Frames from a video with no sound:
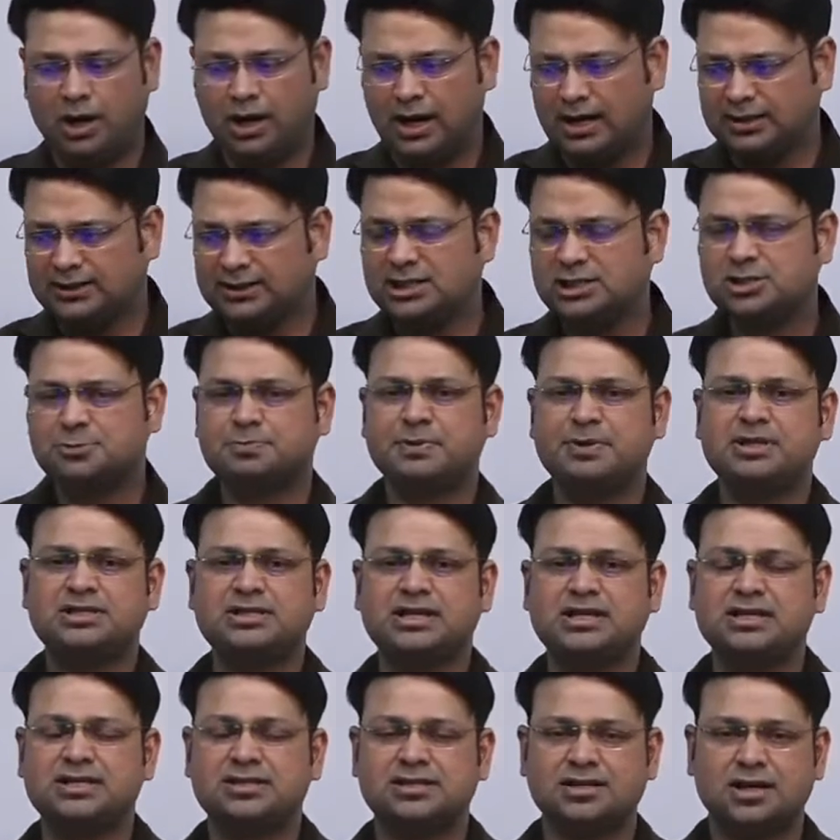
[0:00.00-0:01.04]
Other
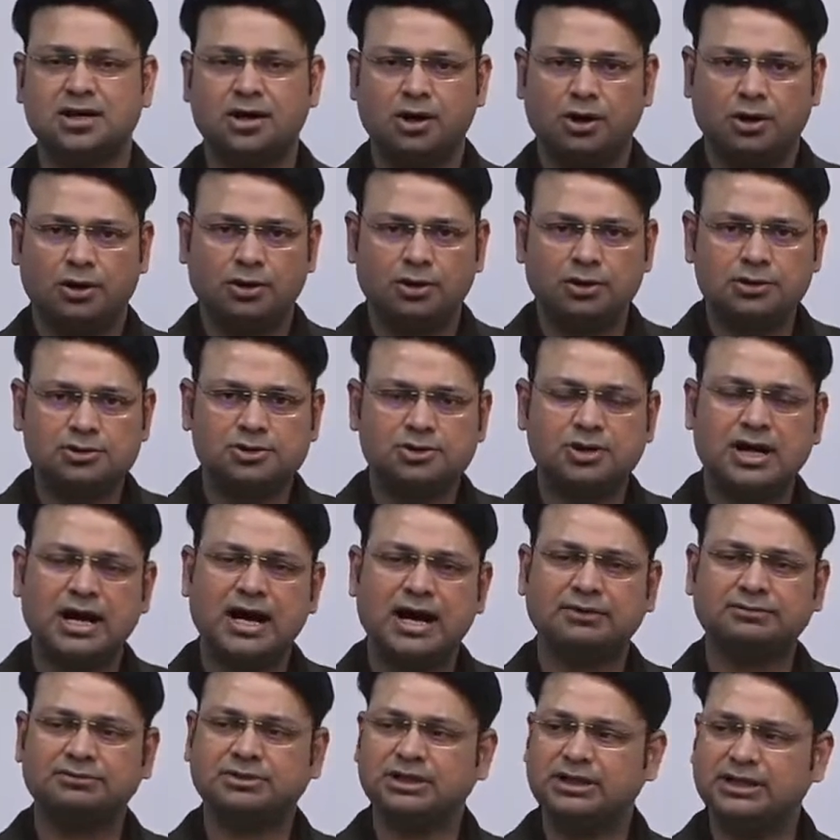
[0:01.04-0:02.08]
species also
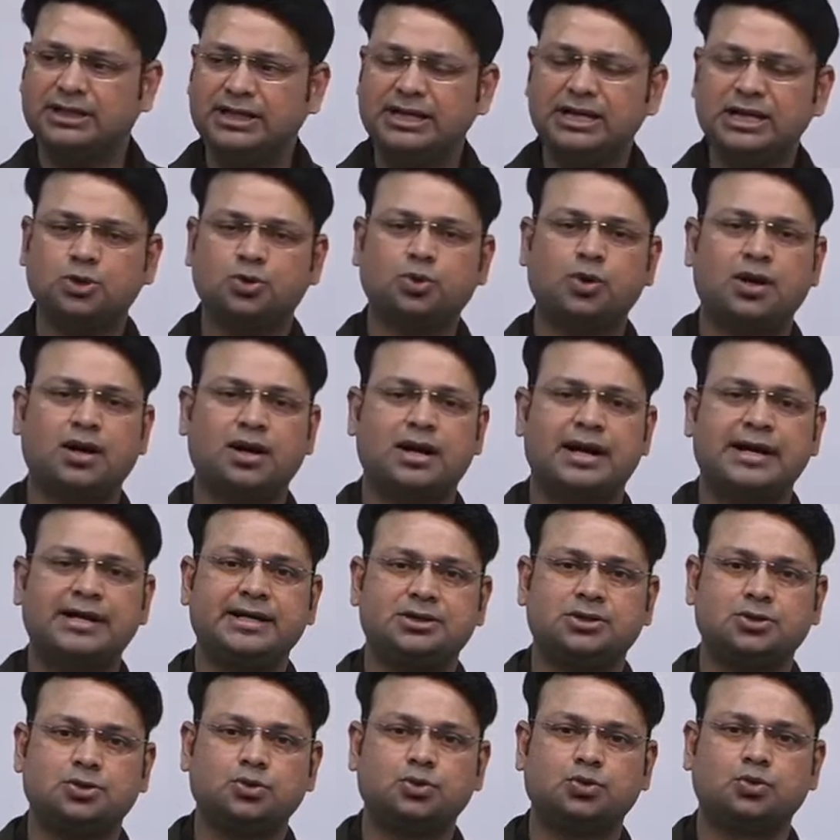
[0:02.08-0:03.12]
have the equal
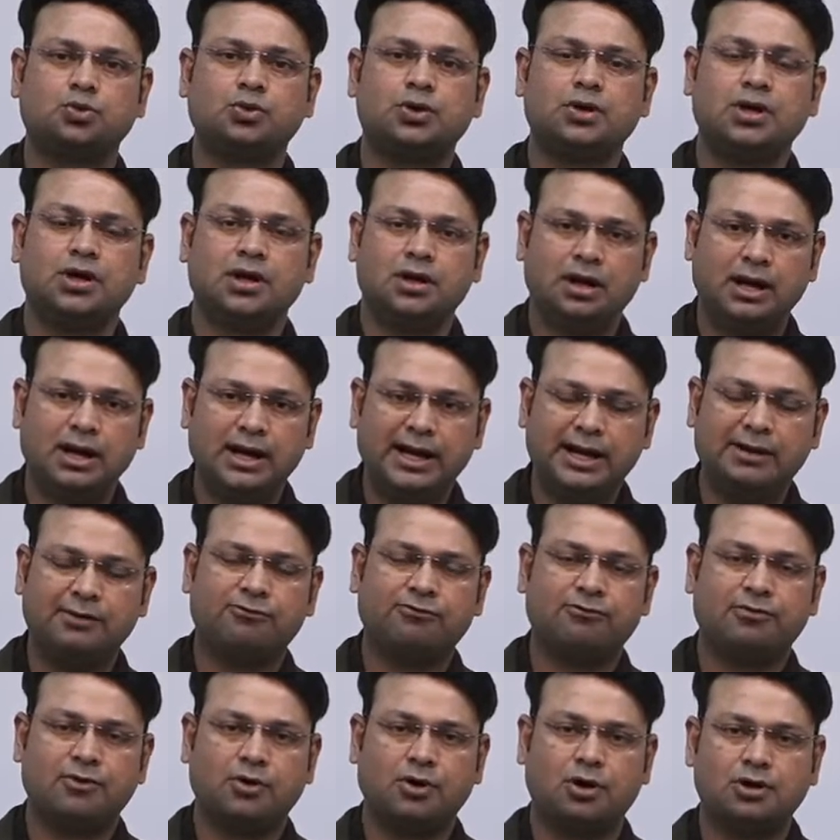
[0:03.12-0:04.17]
right to
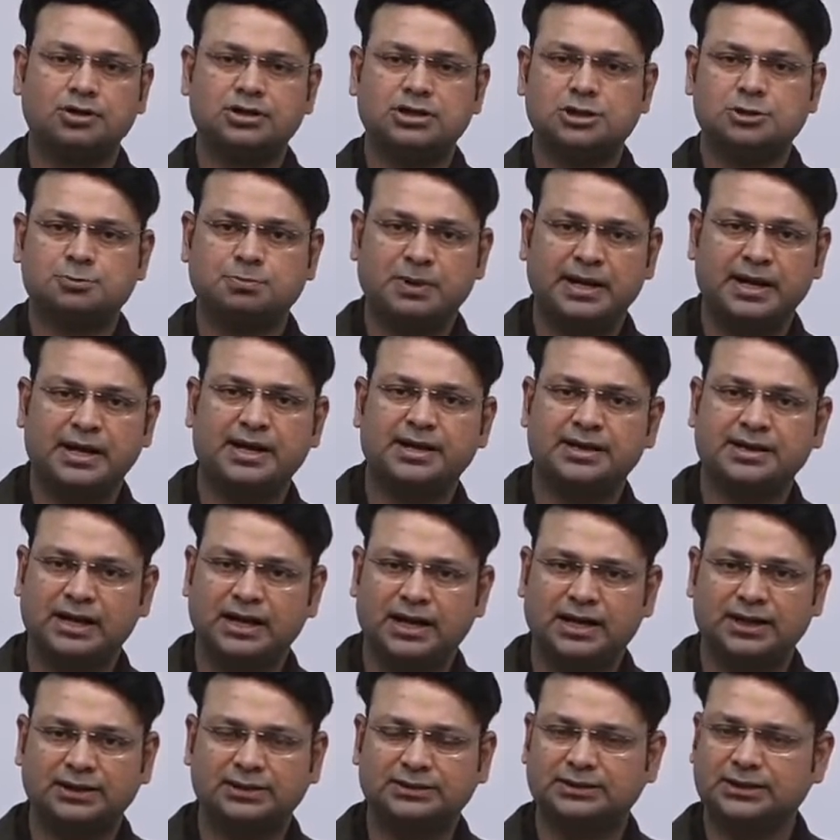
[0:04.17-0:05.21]
live on this planet
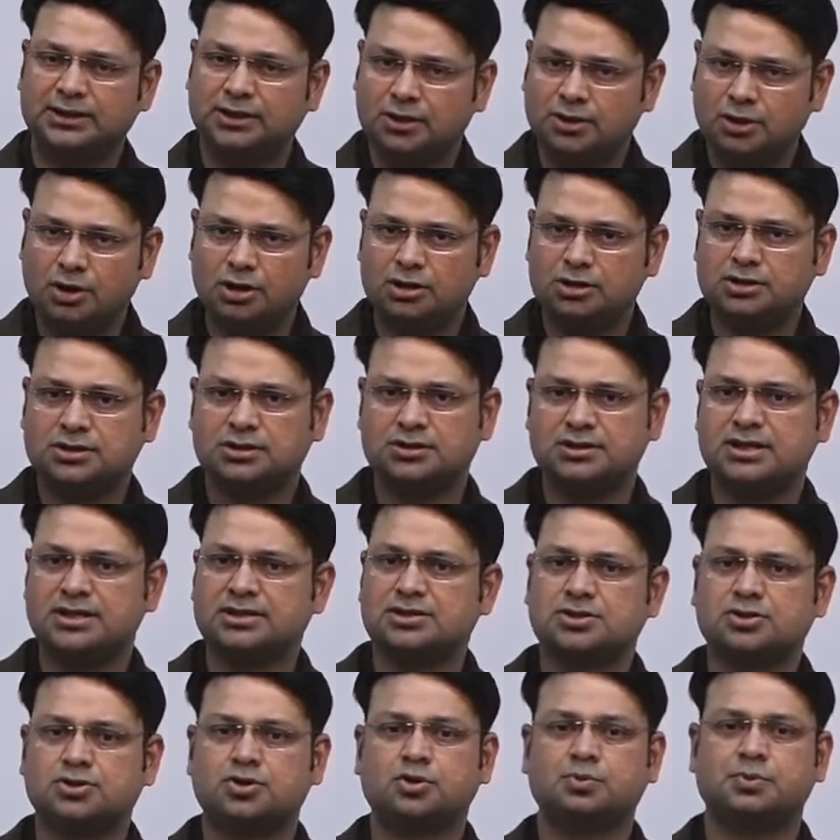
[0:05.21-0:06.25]
Earth, not
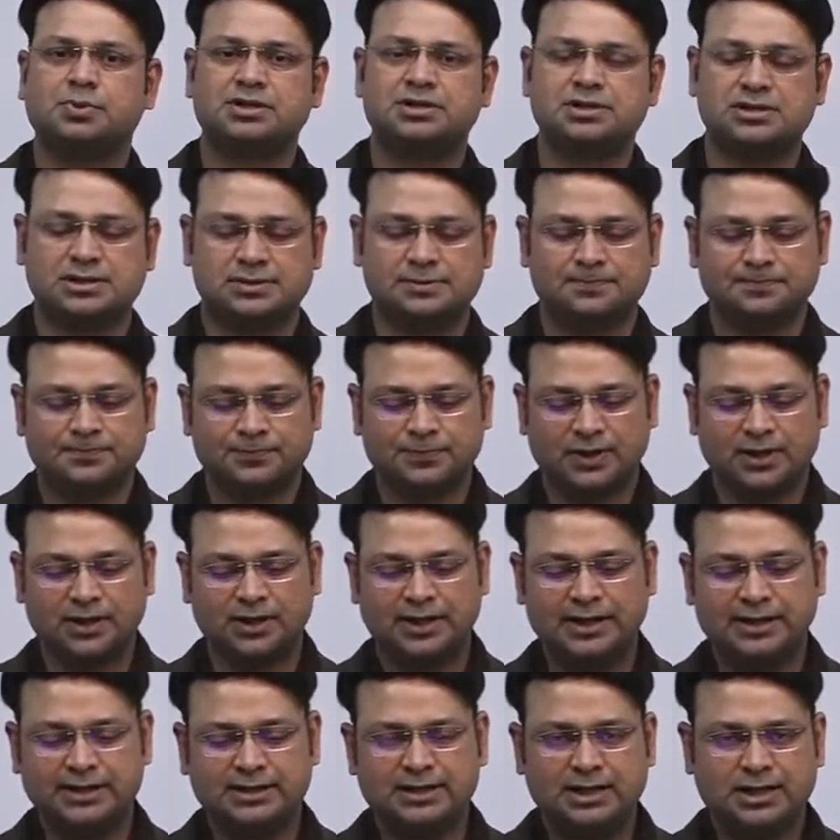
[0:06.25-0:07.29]
just humans,
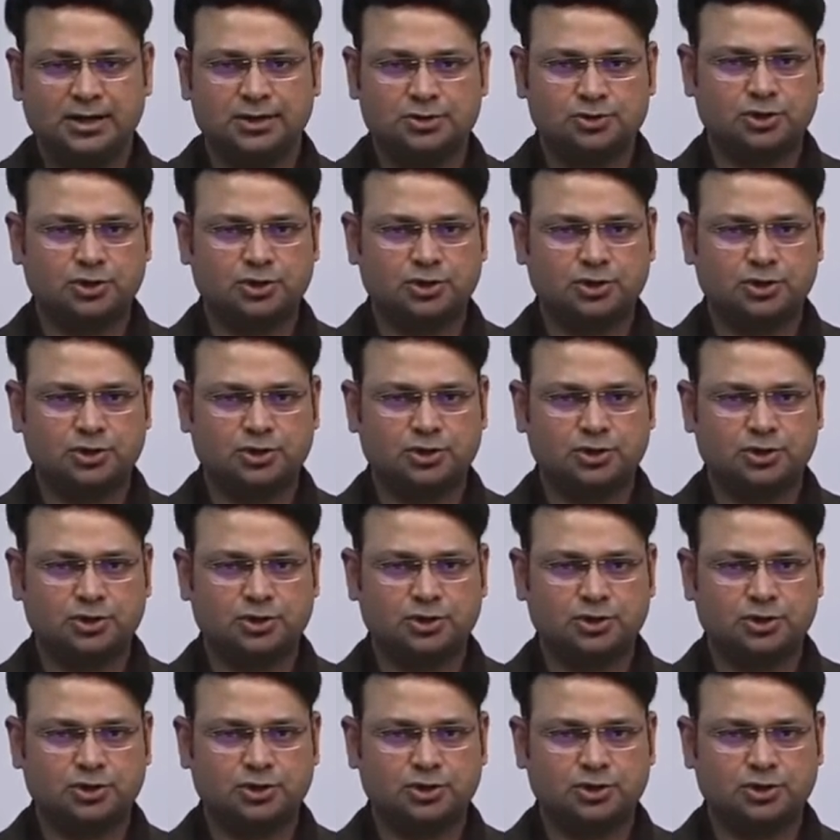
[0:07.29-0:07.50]
right.